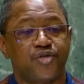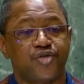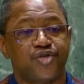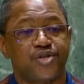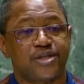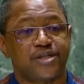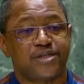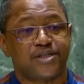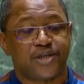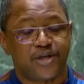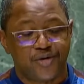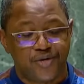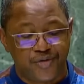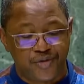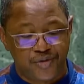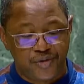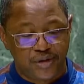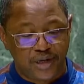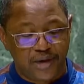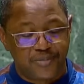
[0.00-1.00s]
The minister
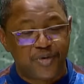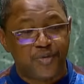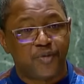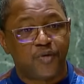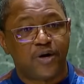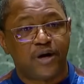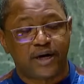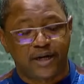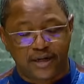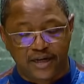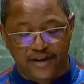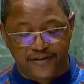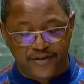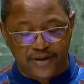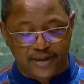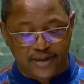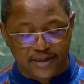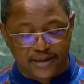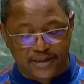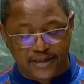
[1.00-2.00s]
did not shy away
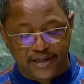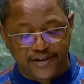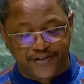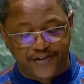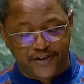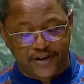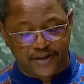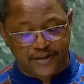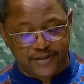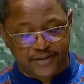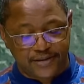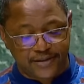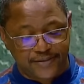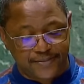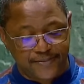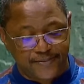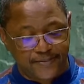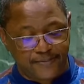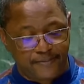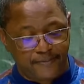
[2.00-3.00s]
from pointing
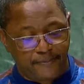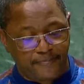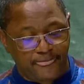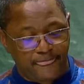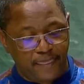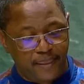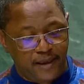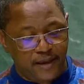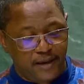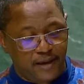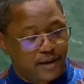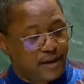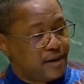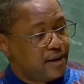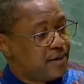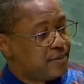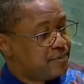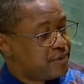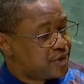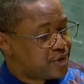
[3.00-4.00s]
fingers at another
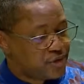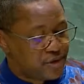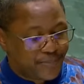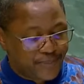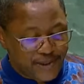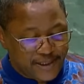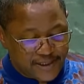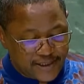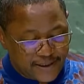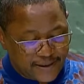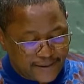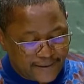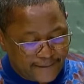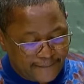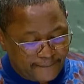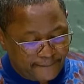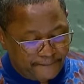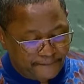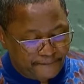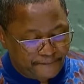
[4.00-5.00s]
European country
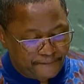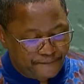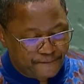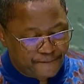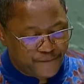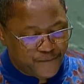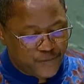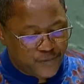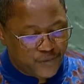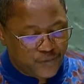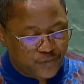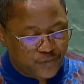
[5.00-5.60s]
that is itself at